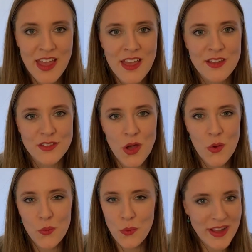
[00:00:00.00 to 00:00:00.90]
So
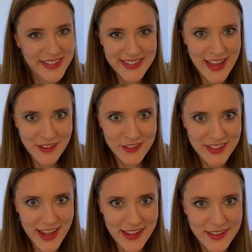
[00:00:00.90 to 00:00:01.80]
what does that look
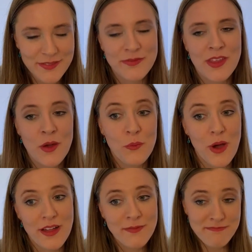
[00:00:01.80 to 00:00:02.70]
like?
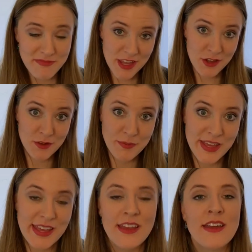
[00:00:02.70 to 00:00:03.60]
Well, it could
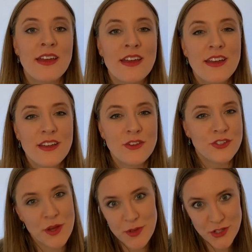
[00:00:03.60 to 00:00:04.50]
be your
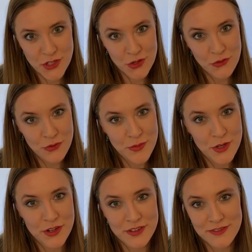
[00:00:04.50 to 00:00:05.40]
W-2 from
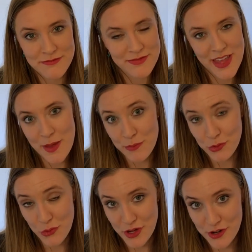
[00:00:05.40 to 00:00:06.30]
your
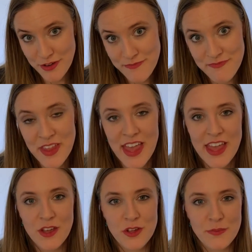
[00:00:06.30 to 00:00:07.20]
employer. It
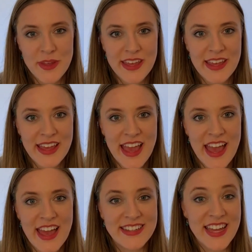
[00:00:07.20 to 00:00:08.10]
could be a
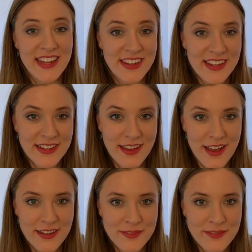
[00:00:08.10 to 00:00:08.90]
1099.